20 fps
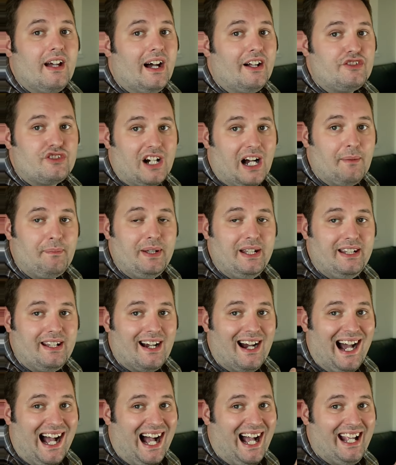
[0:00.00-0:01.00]
Dropping
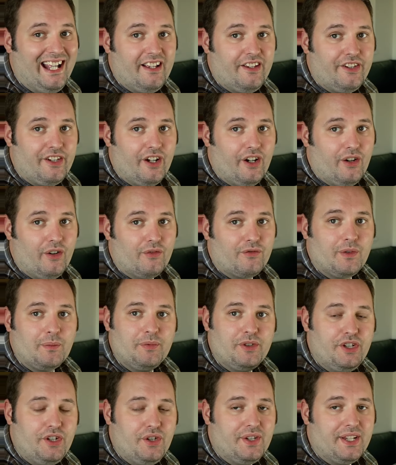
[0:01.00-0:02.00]
your ISO from
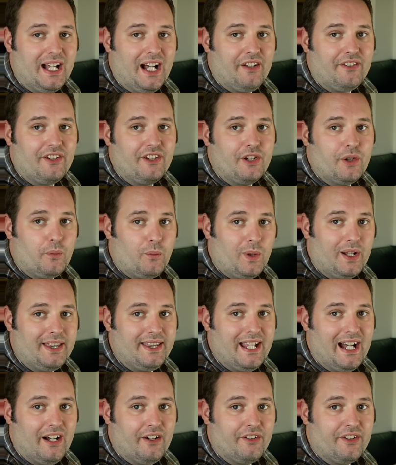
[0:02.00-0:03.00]
2000 to
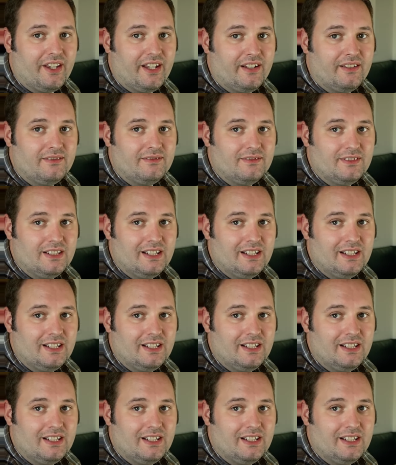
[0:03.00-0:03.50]
1000